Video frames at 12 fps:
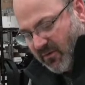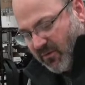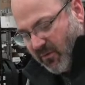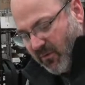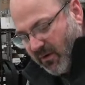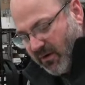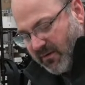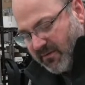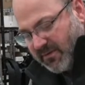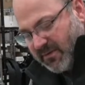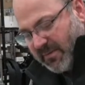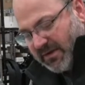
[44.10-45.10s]
or
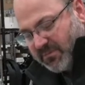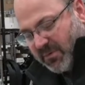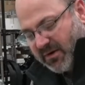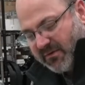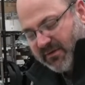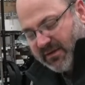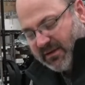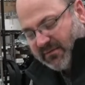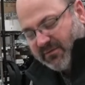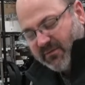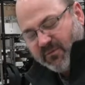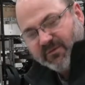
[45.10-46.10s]
the best part of it
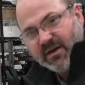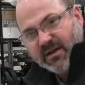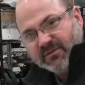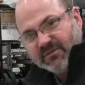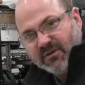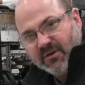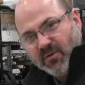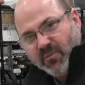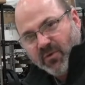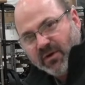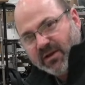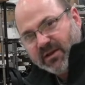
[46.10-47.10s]
is that we've got a serial
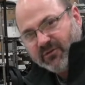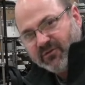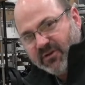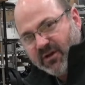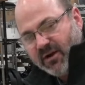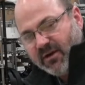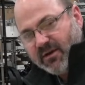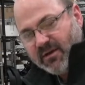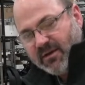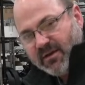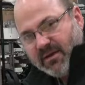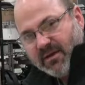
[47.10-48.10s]
port connection here
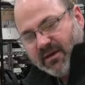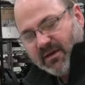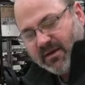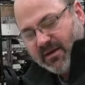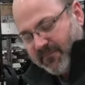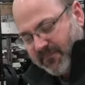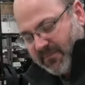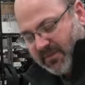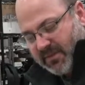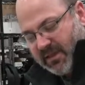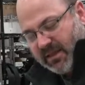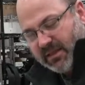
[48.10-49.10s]

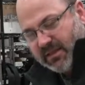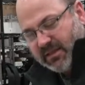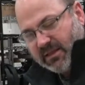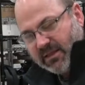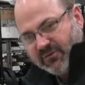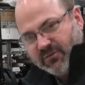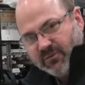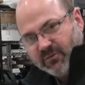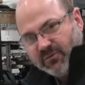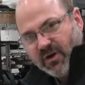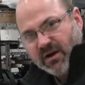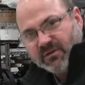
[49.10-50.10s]
that lets you
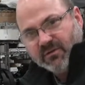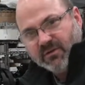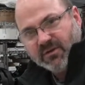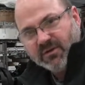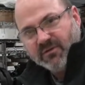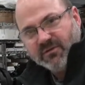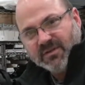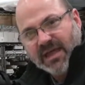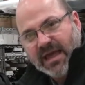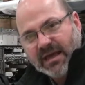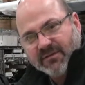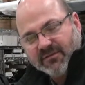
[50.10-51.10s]
talk to it using
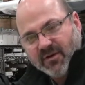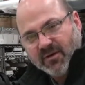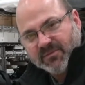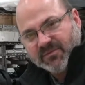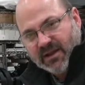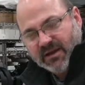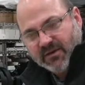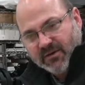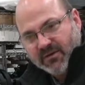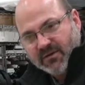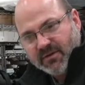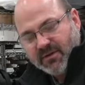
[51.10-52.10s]
the ASCOM
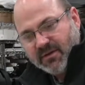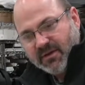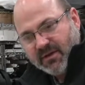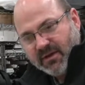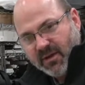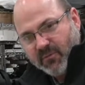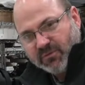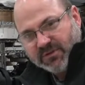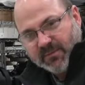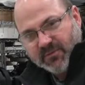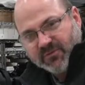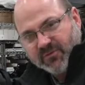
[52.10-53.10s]
standard, and we'll
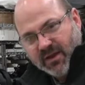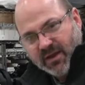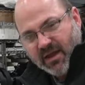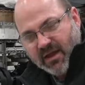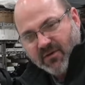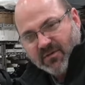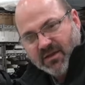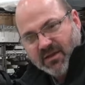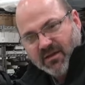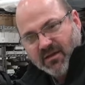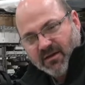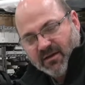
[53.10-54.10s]
demonstrate how
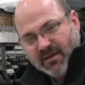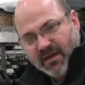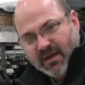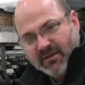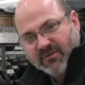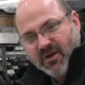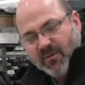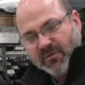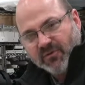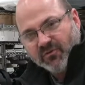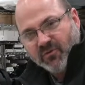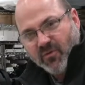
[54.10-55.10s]
the ASCOM
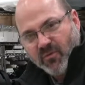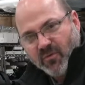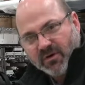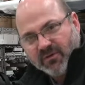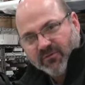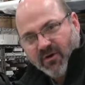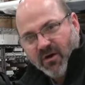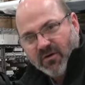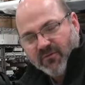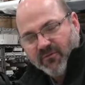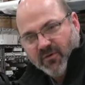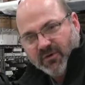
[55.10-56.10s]
control works for
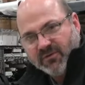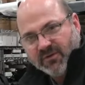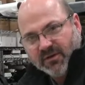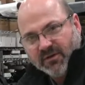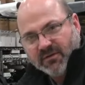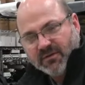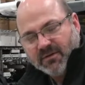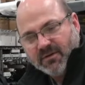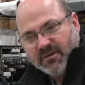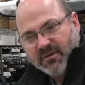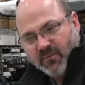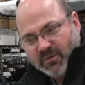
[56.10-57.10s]
autofocusing
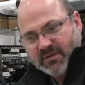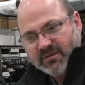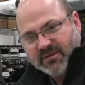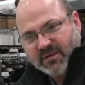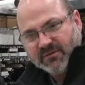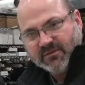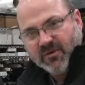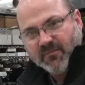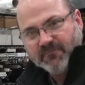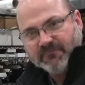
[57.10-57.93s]
with this telescope.